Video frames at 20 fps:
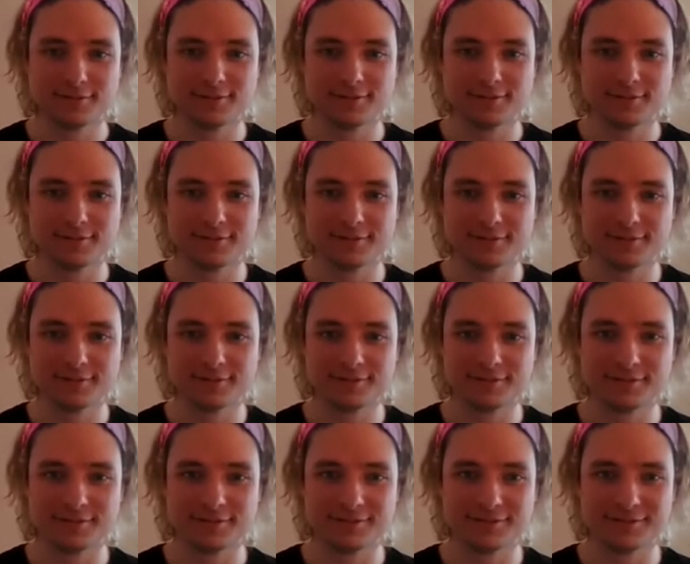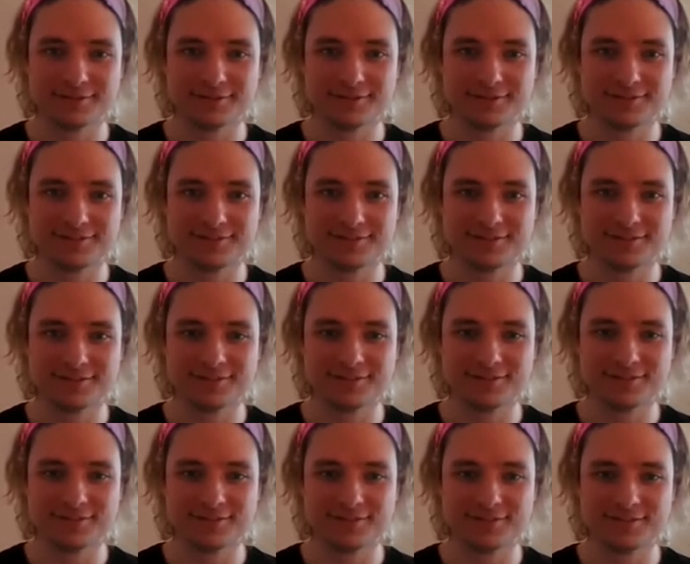
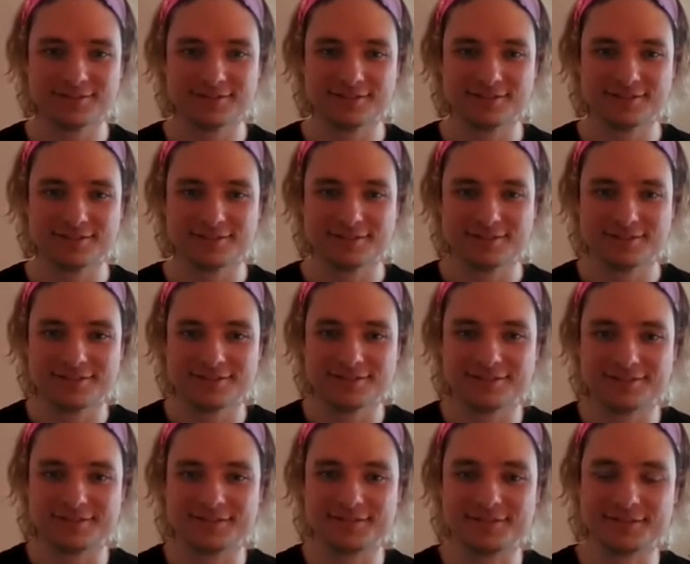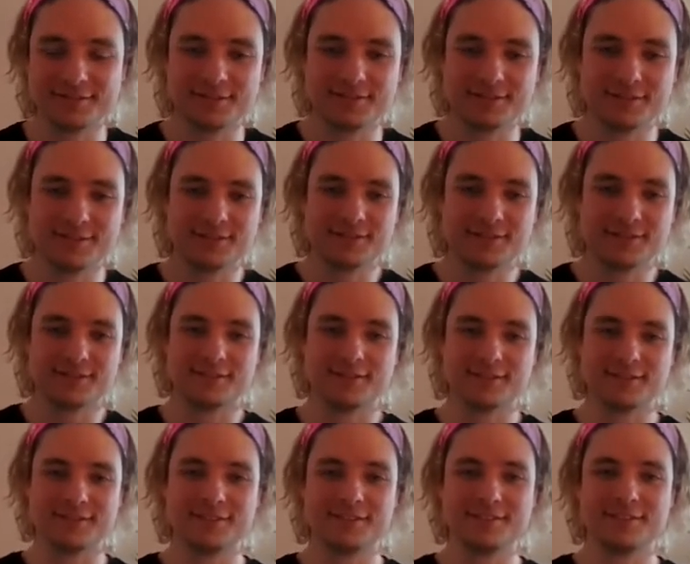
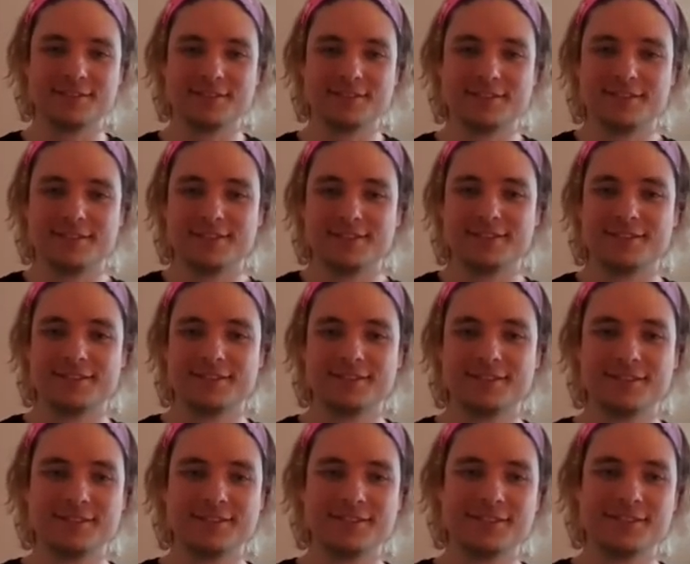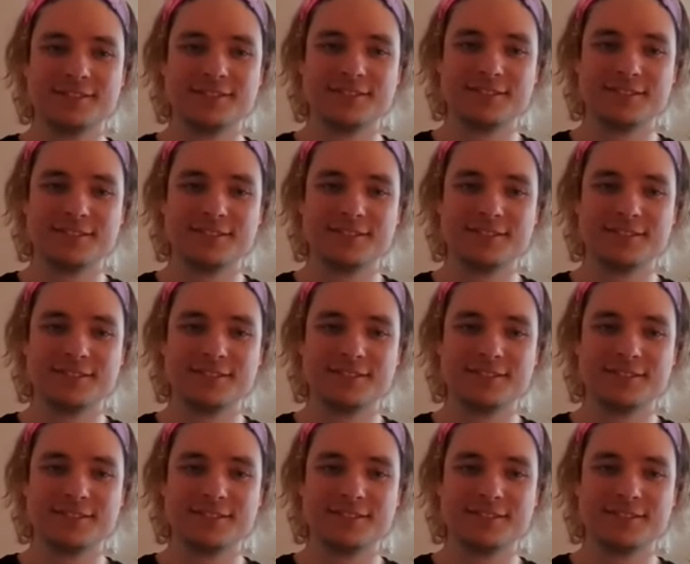This person isn't speaking.